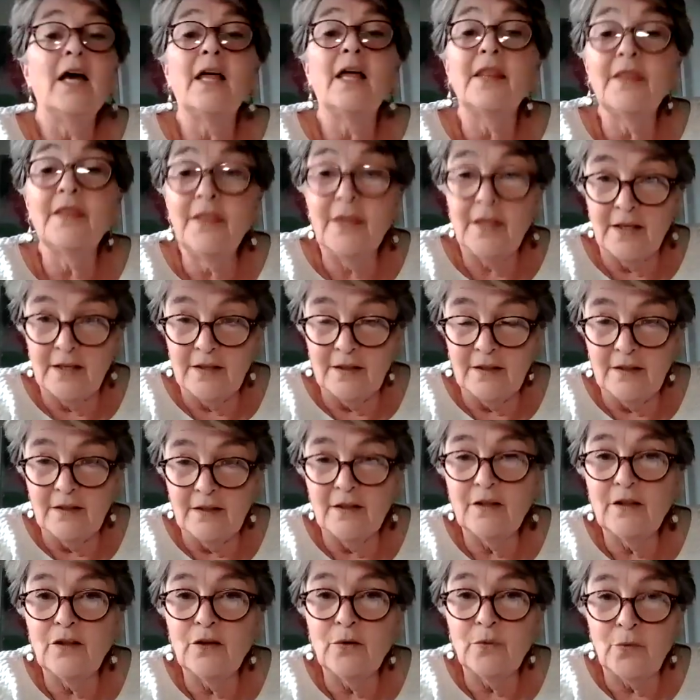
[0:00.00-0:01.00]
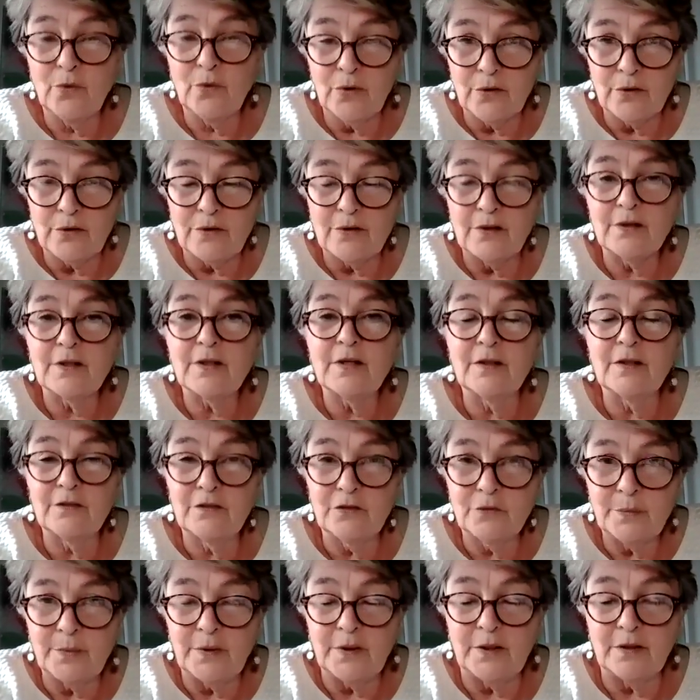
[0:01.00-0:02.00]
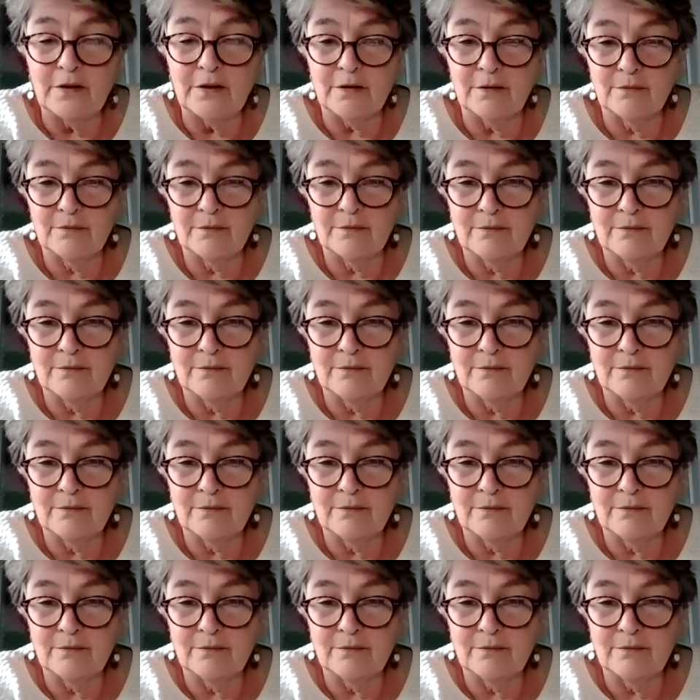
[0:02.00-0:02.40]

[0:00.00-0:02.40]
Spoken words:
Then the work can speak.